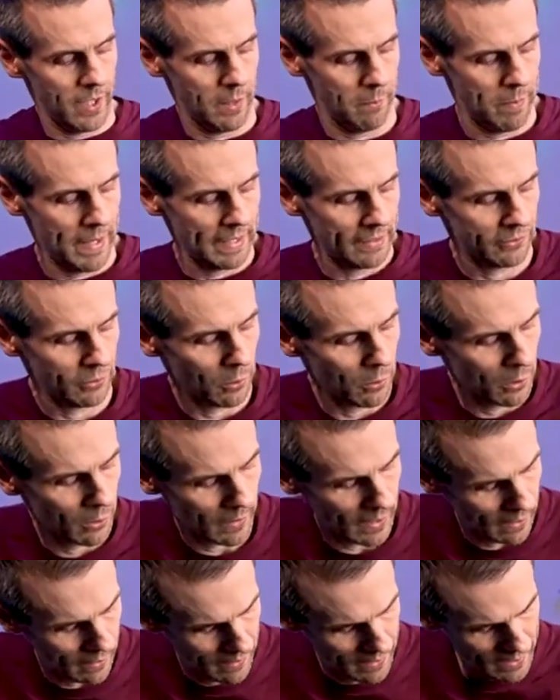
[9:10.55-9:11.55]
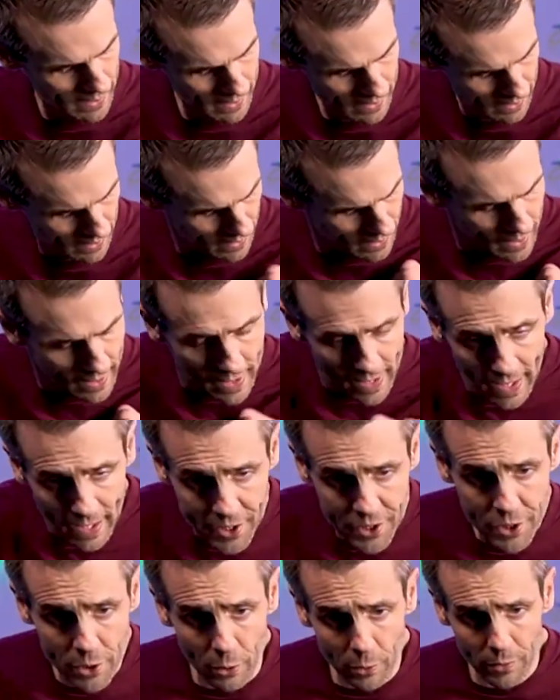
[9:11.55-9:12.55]
pectoral area and
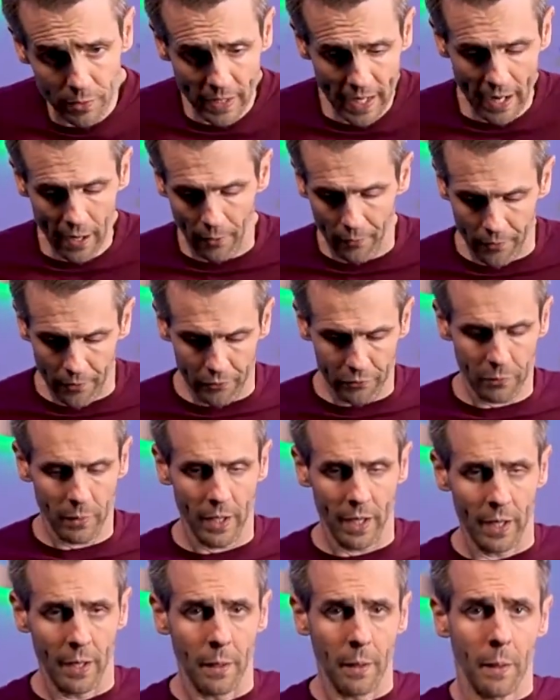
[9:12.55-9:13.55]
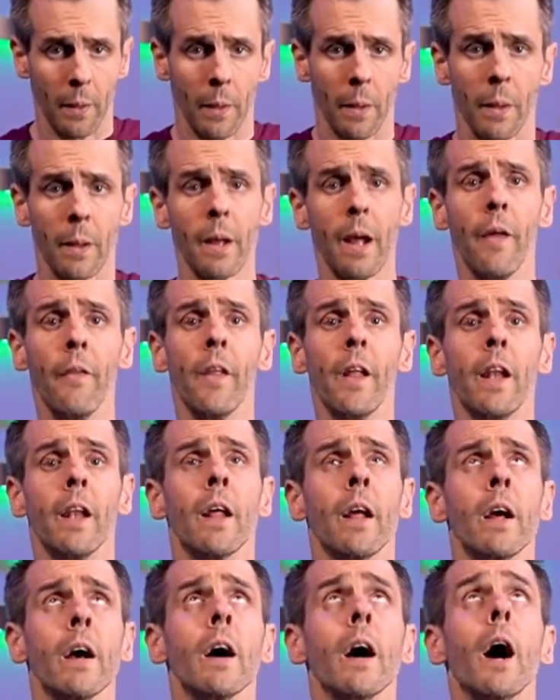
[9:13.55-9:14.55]
shoulder out this way. And then
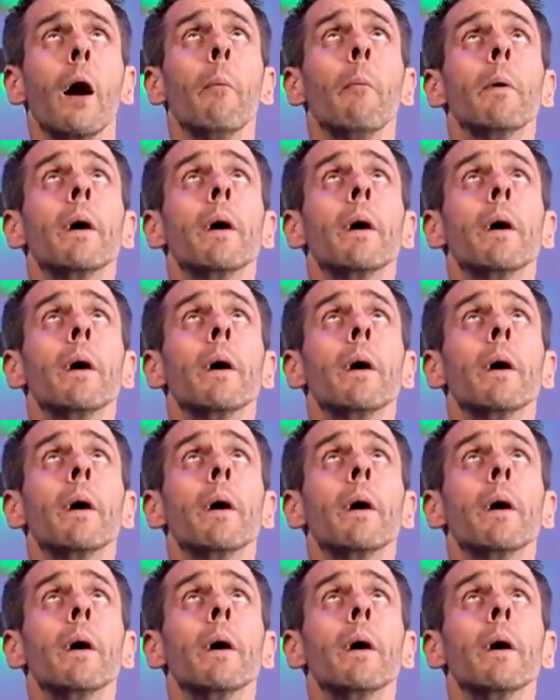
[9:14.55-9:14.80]
I'm